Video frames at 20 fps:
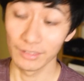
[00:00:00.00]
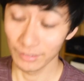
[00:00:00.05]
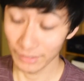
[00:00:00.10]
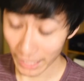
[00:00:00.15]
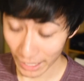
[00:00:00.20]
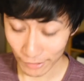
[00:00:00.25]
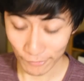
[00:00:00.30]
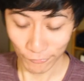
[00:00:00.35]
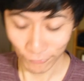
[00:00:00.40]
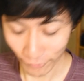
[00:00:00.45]

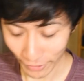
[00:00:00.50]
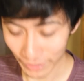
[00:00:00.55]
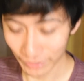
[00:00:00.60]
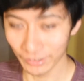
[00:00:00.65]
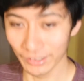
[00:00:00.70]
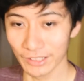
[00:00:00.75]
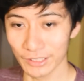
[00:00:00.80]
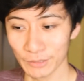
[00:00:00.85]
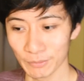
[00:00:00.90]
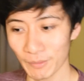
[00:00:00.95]
that
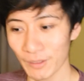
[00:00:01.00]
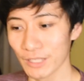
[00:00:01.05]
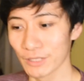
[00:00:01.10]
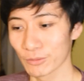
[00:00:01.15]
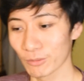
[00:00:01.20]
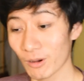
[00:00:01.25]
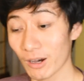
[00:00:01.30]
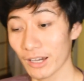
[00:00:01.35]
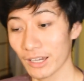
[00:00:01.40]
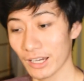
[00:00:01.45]
finally
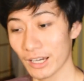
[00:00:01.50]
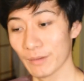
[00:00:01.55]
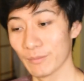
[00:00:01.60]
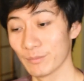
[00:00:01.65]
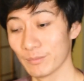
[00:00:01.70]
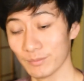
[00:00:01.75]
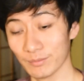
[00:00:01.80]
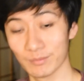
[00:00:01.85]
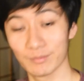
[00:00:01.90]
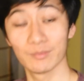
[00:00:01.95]
explains why
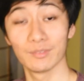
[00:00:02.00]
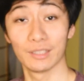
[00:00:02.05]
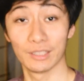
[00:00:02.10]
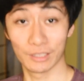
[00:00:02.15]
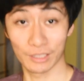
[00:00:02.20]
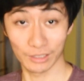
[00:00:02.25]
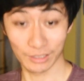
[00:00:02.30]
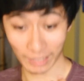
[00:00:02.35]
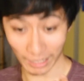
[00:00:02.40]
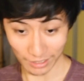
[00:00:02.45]
you
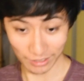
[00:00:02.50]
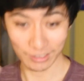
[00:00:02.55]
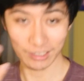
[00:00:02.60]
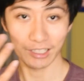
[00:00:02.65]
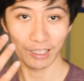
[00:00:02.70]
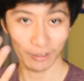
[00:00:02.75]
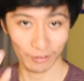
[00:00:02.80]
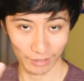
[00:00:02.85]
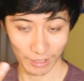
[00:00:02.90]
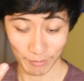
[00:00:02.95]
can kind of
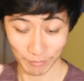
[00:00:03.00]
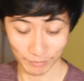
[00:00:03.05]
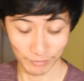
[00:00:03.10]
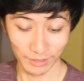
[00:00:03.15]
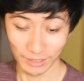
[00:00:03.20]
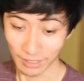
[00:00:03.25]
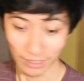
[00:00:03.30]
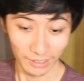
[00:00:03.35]
tell I'm